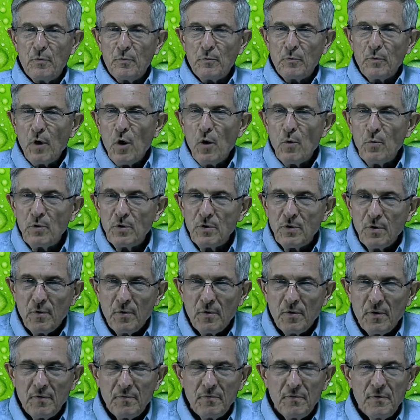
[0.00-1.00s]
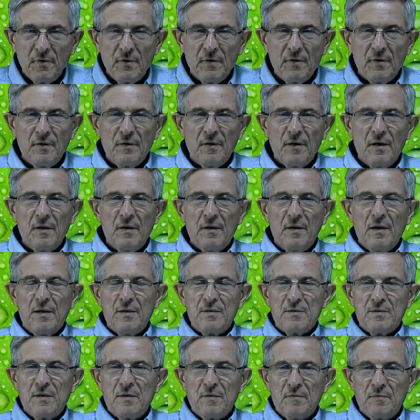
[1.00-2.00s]
rote, or
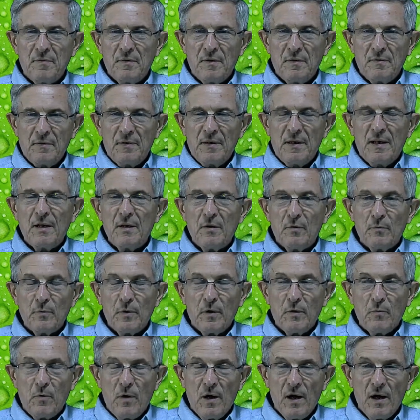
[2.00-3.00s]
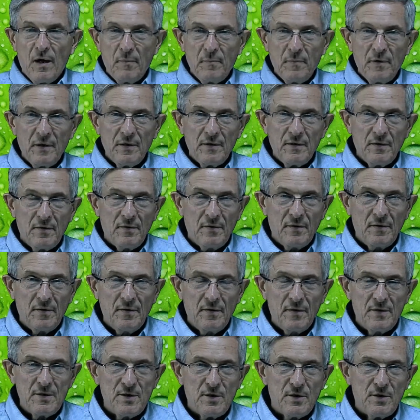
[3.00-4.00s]
as a legal requirement,
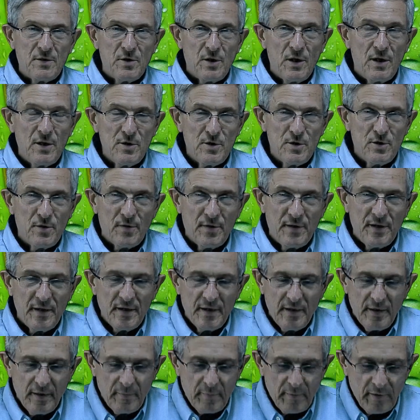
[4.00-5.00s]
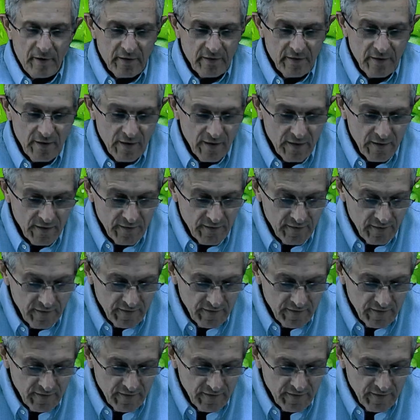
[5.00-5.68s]
or has it changed your thinking about God?